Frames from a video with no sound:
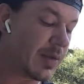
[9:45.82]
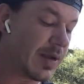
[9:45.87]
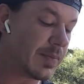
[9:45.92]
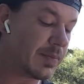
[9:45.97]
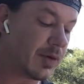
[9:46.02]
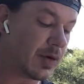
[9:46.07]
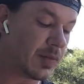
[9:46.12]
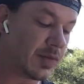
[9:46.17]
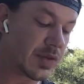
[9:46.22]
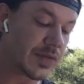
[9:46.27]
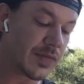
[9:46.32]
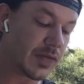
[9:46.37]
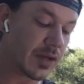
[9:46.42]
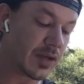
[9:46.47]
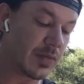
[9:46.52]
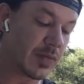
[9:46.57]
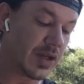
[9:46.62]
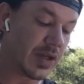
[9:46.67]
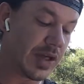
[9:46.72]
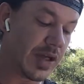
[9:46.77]
Our main purpose
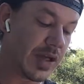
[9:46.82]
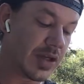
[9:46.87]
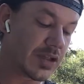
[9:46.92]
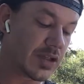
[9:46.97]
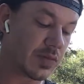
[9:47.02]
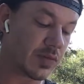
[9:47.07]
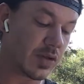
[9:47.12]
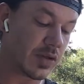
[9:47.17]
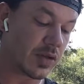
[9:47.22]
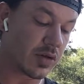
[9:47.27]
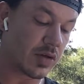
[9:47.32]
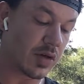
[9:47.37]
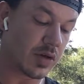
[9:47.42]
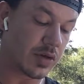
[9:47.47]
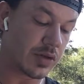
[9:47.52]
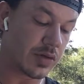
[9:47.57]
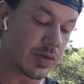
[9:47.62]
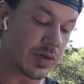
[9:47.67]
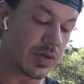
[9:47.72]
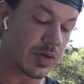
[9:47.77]
for communication with our
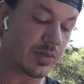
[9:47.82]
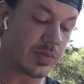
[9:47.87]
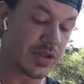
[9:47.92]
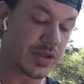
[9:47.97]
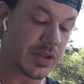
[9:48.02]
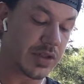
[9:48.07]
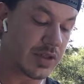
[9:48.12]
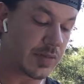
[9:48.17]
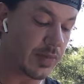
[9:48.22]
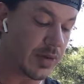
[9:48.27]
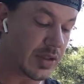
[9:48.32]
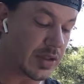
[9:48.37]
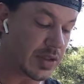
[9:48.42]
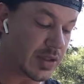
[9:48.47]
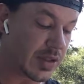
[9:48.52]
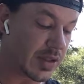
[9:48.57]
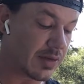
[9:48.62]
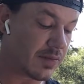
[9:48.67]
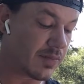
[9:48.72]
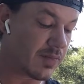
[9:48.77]
conduit, Magenta
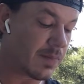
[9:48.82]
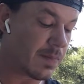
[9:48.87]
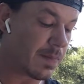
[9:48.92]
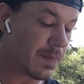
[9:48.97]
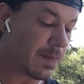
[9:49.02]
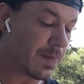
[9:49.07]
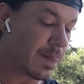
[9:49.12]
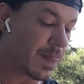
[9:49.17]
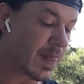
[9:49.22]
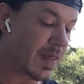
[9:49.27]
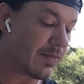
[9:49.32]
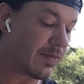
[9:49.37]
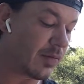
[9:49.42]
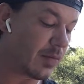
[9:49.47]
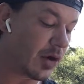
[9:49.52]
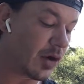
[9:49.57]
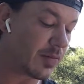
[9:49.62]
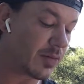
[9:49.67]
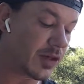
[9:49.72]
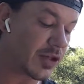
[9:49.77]
Pixie,
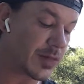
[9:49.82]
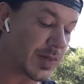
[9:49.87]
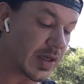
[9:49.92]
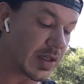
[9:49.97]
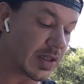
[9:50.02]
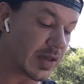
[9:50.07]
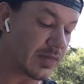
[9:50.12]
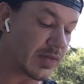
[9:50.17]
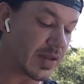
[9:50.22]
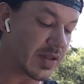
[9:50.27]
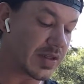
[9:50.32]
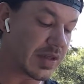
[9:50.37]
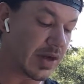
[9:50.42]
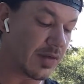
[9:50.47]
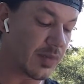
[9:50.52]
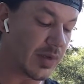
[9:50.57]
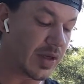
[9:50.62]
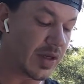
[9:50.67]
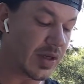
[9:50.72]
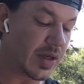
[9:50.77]
from our perspective, is
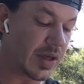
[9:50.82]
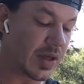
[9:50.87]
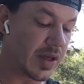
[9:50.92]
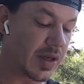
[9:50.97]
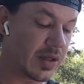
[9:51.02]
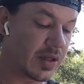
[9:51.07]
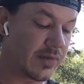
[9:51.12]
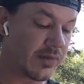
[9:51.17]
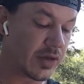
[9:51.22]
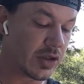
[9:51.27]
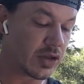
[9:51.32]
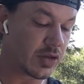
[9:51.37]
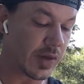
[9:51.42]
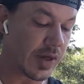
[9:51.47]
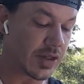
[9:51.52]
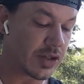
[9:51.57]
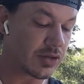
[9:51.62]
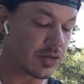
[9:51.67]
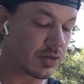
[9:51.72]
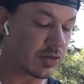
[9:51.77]
that we
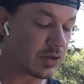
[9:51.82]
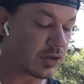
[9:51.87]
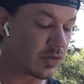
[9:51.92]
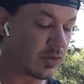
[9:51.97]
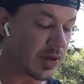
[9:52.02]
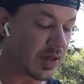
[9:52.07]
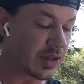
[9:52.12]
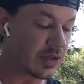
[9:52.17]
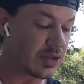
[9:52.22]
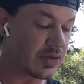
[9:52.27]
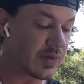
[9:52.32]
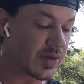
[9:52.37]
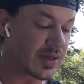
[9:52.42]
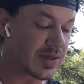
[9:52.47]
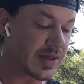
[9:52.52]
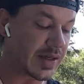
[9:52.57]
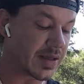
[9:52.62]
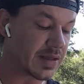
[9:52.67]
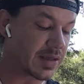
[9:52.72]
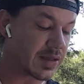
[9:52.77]
individualize through the grid
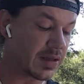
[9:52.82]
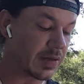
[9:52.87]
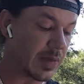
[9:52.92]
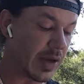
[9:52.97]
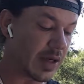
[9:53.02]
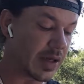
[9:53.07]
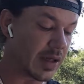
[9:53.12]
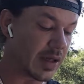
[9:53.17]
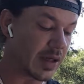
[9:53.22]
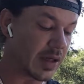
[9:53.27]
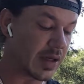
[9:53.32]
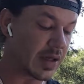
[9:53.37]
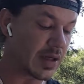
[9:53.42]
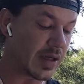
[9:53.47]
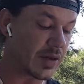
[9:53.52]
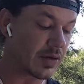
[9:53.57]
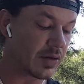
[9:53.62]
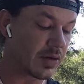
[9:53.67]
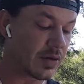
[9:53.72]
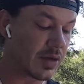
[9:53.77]
to assess humanity
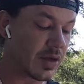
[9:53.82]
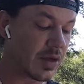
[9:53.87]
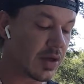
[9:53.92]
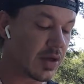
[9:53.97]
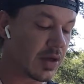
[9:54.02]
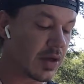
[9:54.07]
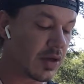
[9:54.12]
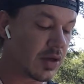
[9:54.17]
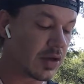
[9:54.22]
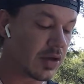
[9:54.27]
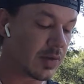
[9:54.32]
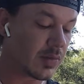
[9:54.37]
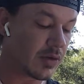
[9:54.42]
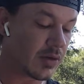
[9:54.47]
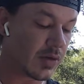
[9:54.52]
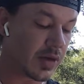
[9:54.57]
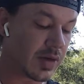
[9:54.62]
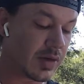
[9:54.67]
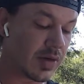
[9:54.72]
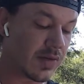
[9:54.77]
and other
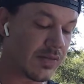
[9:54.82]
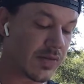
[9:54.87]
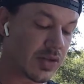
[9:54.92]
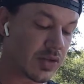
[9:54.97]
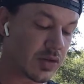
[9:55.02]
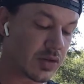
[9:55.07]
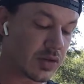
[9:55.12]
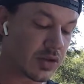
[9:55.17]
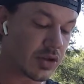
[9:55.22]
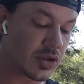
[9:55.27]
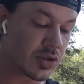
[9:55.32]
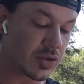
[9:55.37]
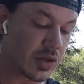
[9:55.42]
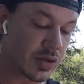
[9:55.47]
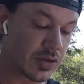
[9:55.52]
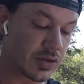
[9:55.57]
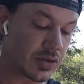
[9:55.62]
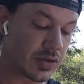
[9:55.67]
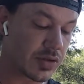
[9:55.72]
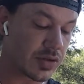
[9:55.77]
humanoid physical
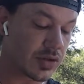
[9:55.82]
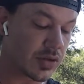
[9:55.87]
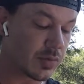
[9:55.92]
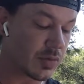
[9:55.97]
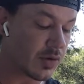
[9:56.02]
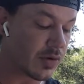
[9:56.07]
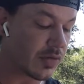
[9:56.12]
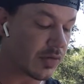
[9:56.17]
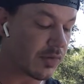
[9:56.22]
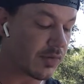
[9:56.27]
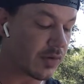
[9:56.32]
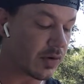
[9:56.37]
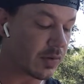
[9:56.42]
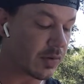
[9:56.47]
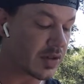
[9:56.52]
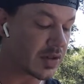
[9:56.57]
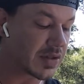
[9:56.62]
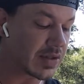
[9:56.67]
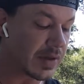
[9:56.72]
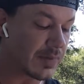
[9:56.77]
structures to move
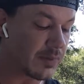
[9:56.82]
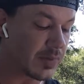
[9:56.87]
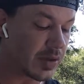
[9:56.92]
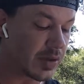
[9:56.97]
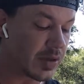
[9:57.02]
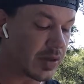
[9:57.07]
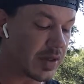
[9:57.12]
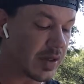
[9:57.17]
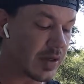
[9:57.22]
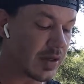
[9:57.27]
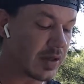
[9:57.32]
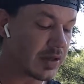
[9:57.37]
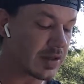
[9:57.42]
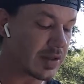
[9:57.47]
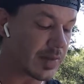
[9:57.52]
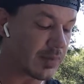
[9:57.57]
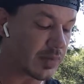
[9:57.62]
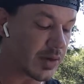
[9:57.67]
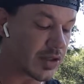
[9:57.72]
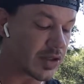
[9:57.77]
from a
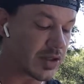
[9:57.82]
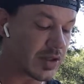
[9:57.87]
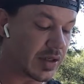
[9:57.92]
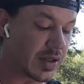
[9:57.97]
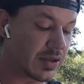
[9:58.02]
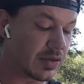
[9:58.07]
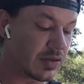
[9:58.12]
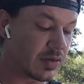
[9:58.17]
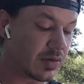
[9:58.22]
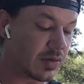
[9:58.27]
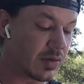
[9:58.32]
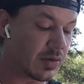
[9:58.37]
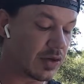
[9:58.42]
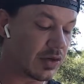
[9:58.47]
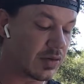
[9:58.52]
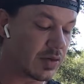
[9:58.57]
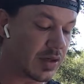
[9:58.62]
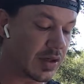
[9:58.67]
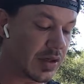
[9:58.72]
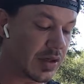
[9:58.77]
separation
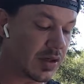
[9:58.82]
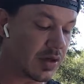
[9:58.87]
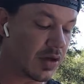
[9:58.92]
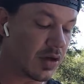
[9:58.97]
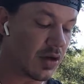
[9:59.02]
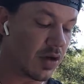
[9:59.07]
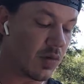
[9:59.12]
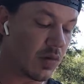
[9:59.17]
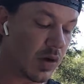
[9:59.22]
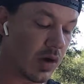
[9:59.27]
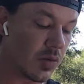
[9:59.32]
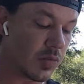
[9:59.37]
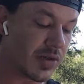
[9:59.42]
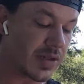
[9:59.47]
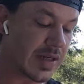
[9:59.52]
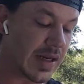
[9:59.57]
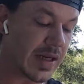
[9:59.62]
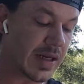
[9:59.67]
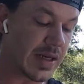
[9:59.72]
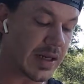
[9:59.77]
into unity while
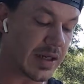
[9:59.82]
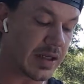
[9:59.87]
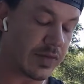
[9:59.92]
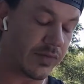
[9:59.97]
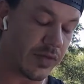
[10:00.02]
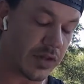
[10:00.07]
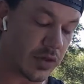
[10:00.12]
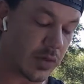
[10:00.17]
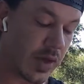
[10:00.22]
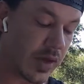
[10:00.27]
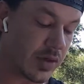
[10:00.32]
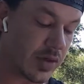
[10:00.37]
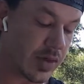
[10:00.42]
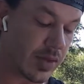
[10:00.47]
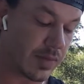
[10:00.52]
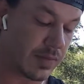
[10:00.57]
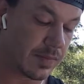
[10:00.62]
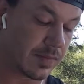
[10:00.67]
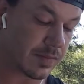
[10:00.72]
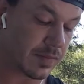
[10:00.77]
retaining
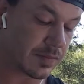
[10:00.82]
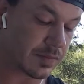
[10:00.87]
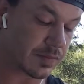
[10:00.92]
individuality.